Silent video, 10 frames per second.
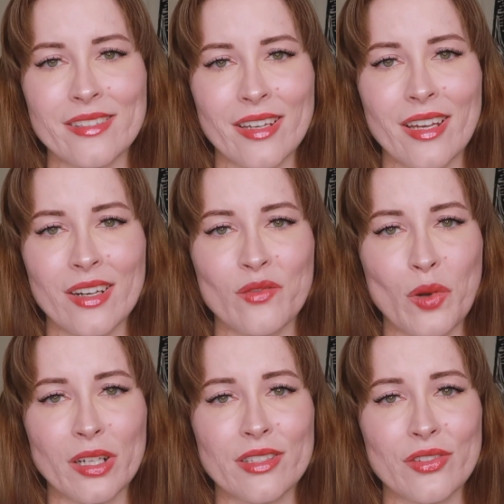I kind of
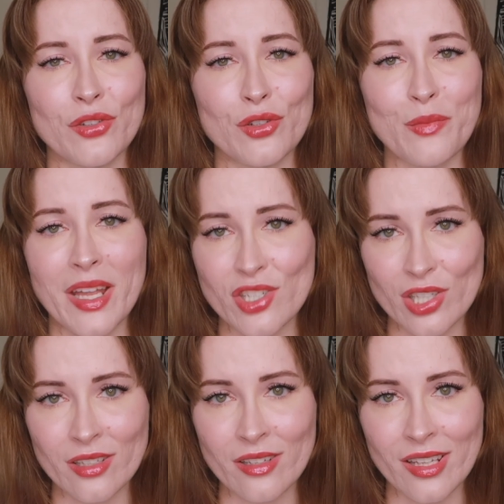wanted to
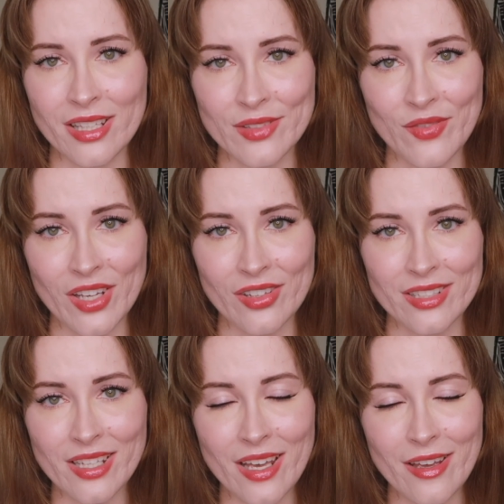mention in this video
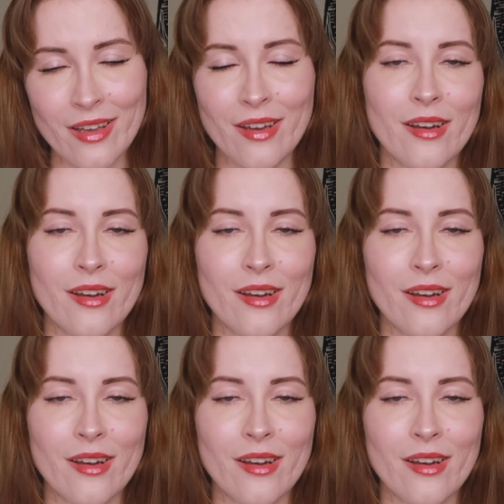today.